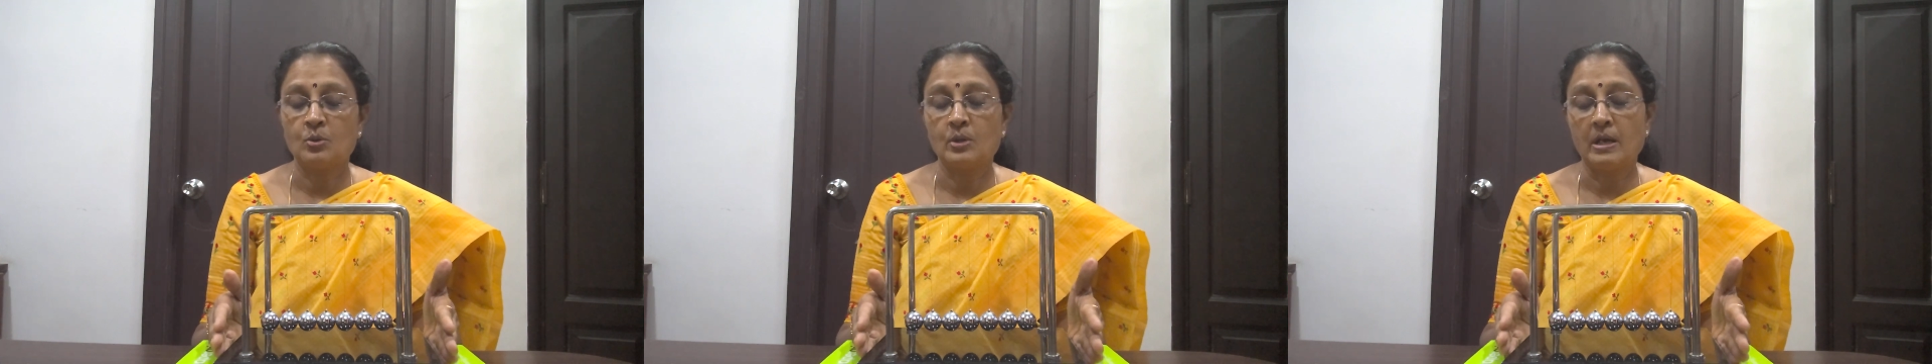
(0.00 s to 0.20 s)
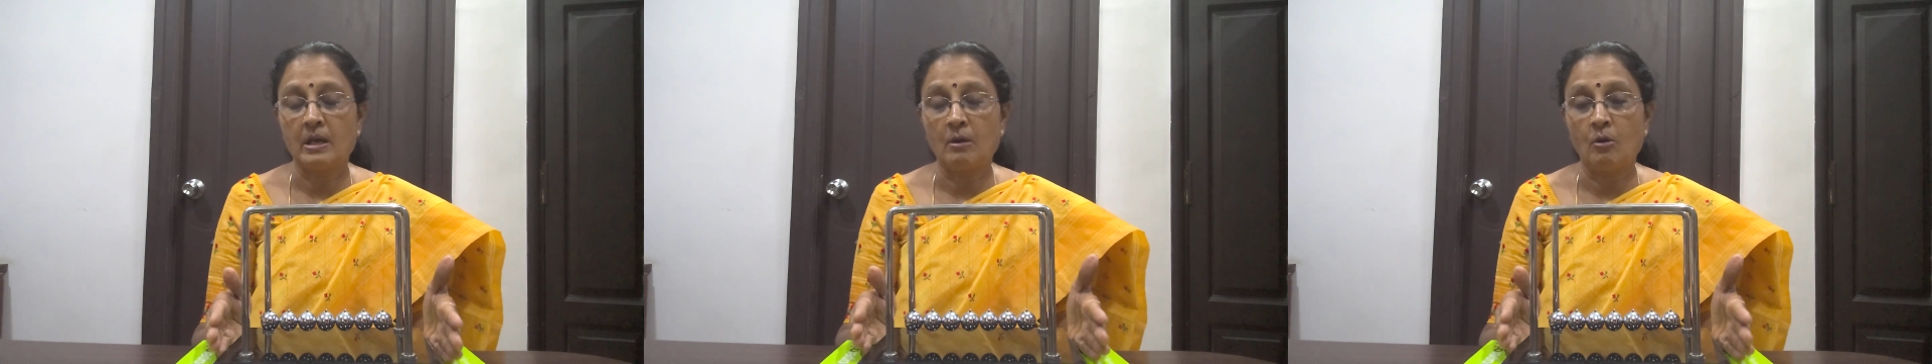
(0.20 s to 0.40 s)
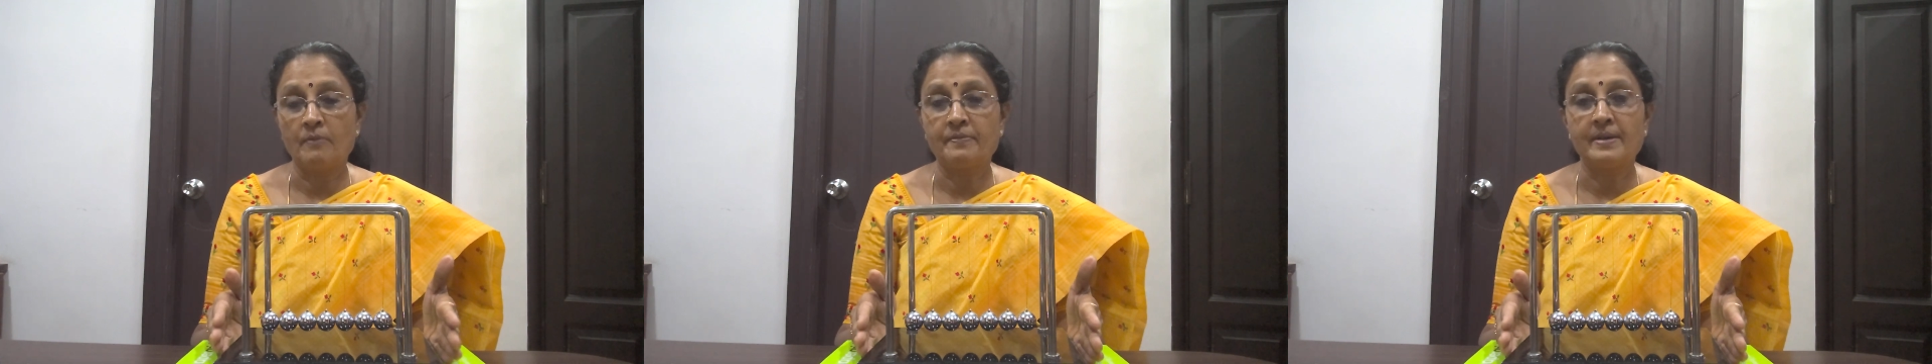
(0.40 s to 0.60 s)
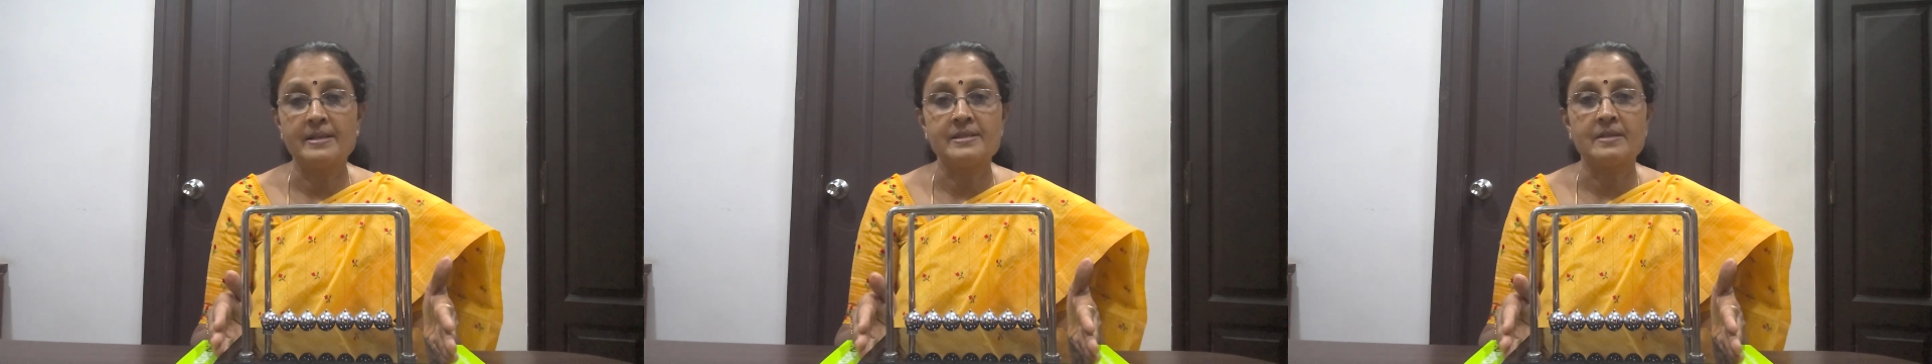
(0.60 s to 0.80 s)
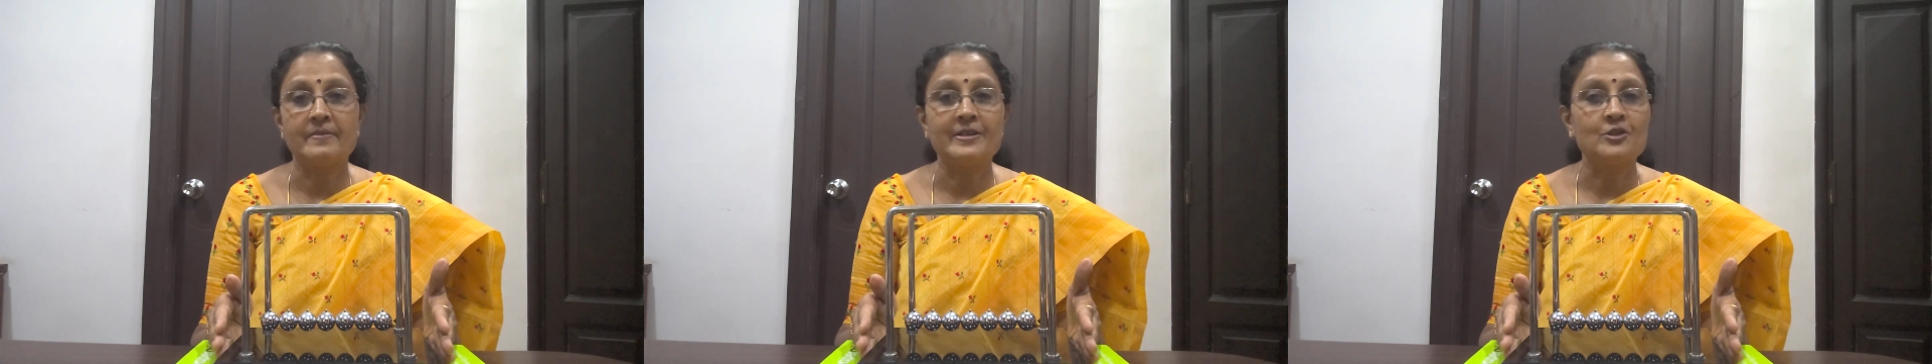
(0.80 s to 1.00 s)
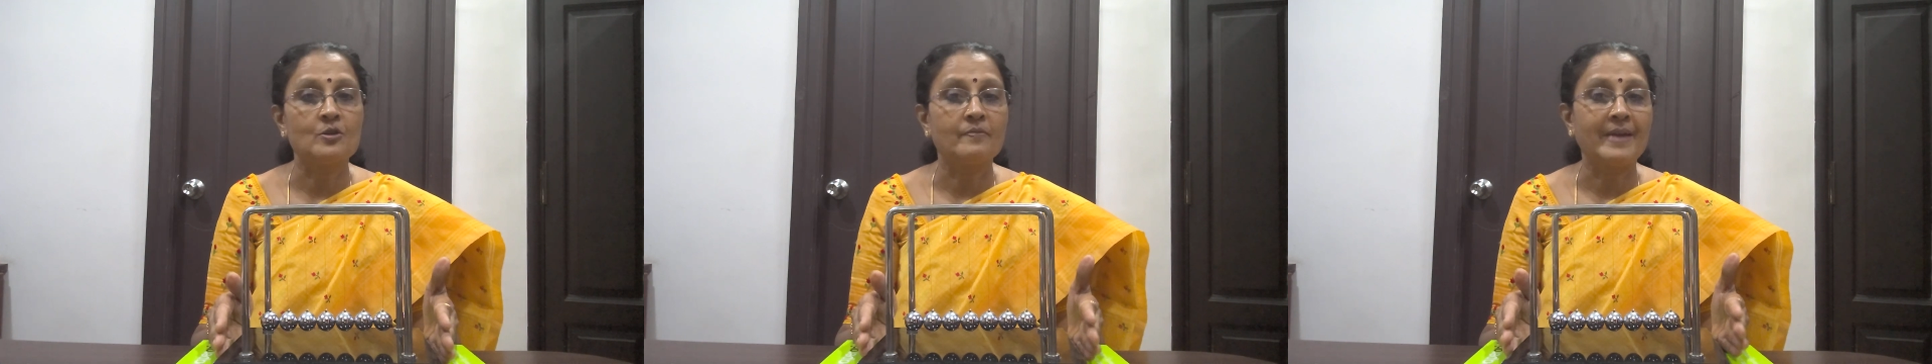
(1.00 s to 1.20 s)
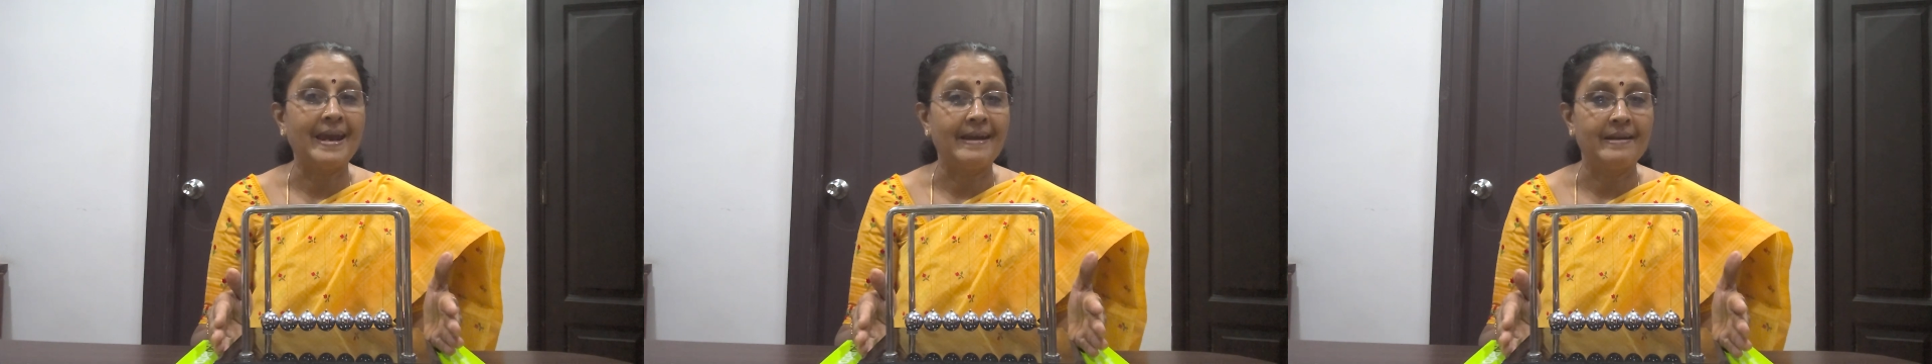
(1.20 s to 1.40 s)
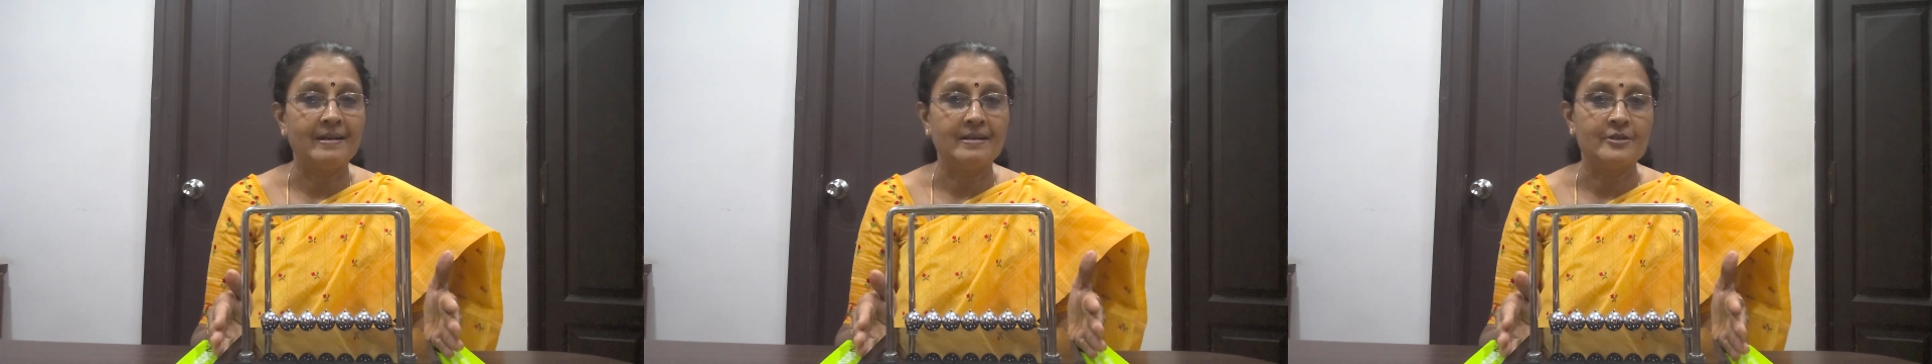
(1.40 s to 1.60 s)
the law of conservation of
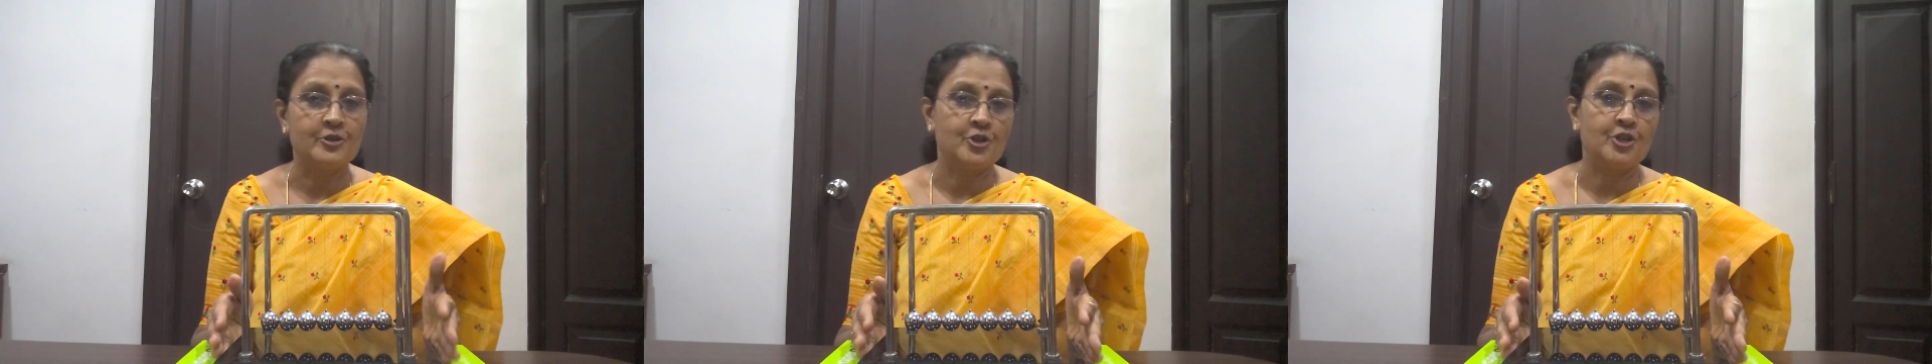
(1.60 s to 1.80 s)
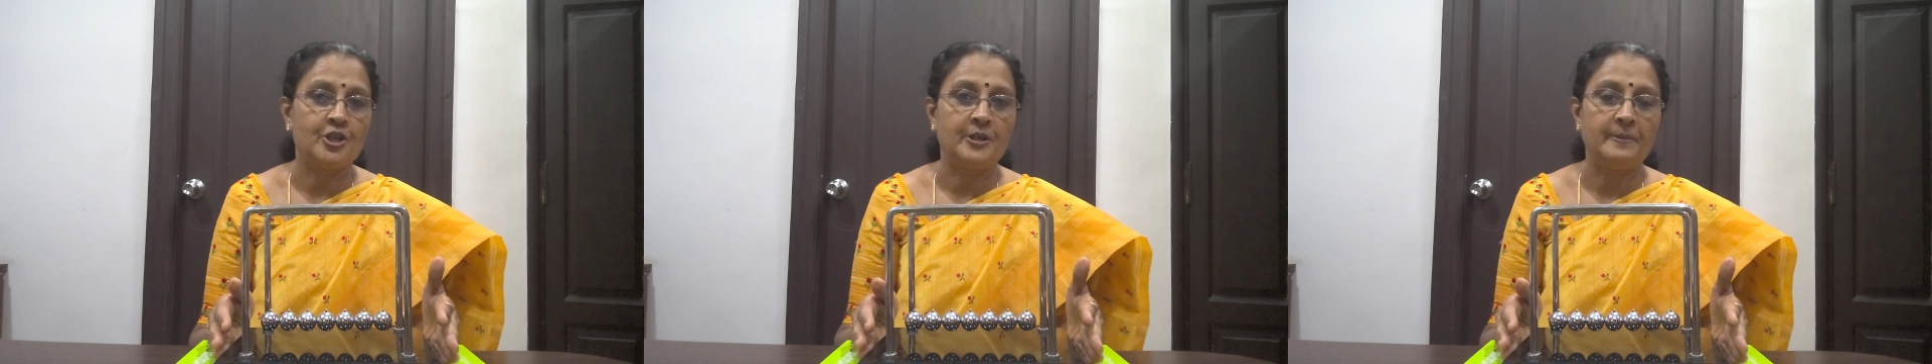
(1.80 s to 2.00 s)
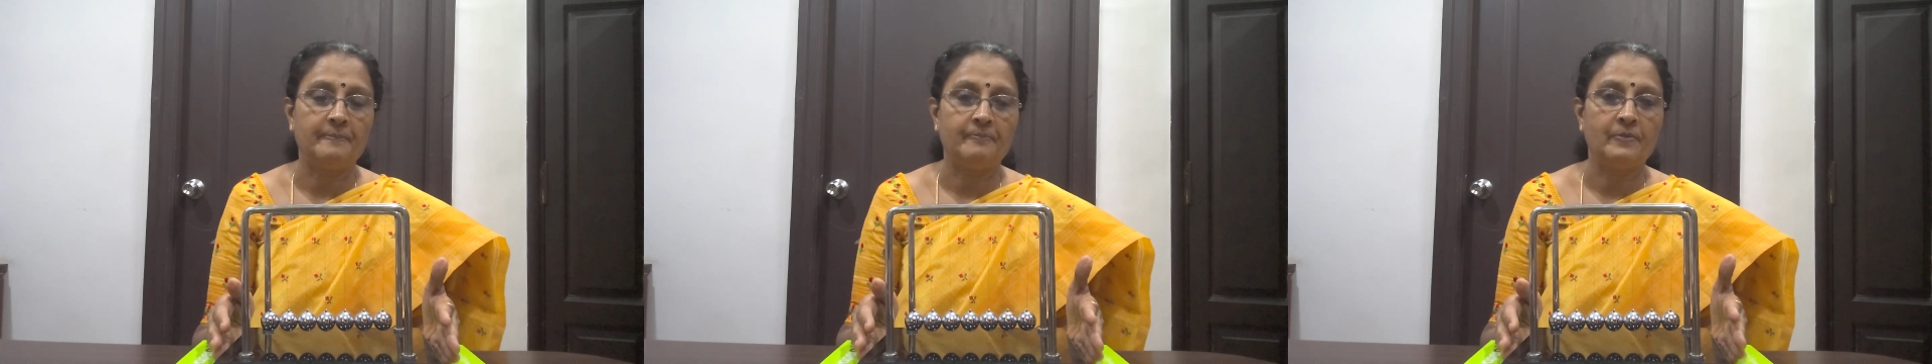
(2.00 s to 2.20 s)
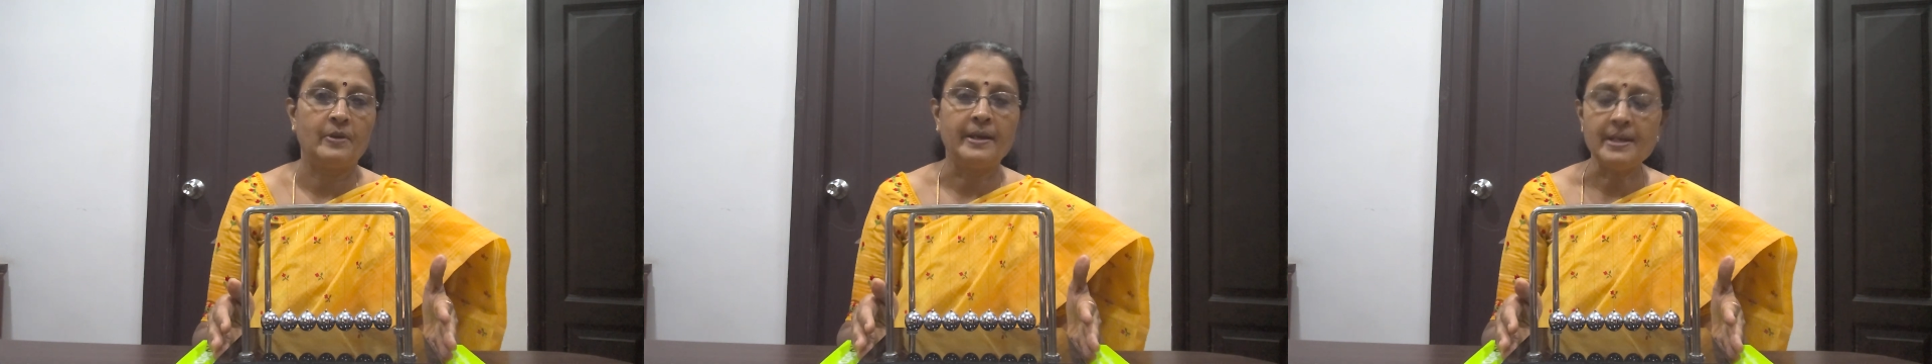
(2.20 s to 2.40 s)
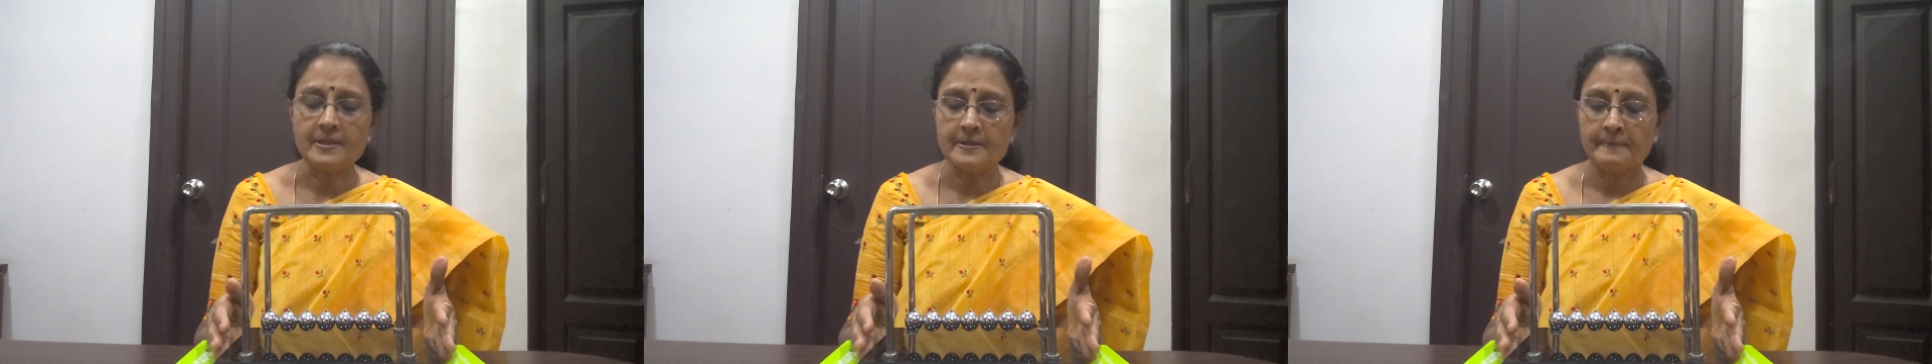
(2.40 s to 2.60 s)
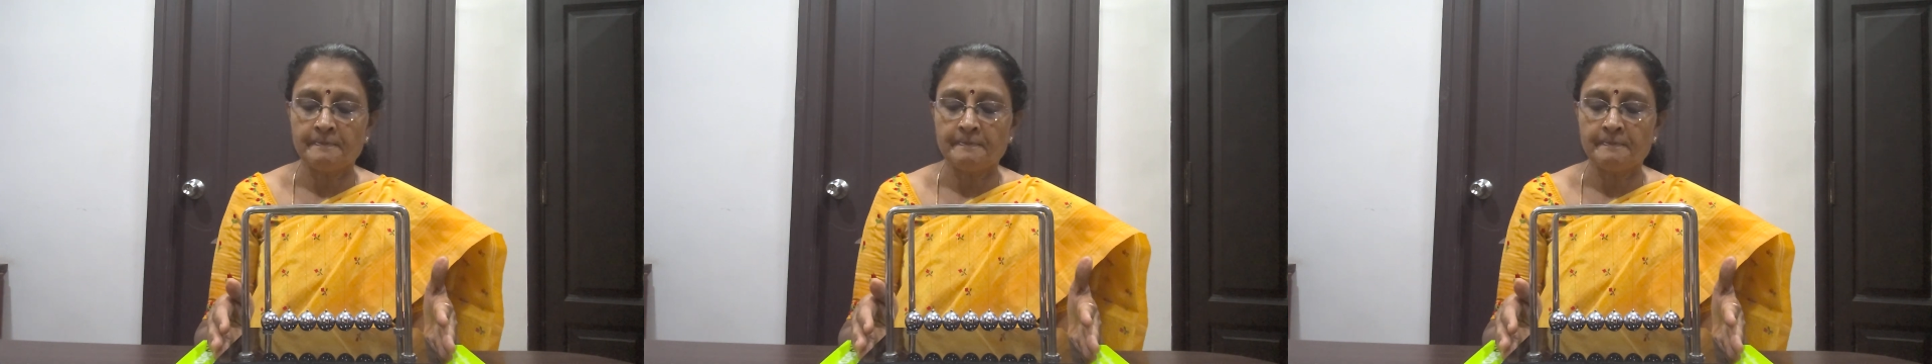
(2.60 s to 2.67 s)
energy, right?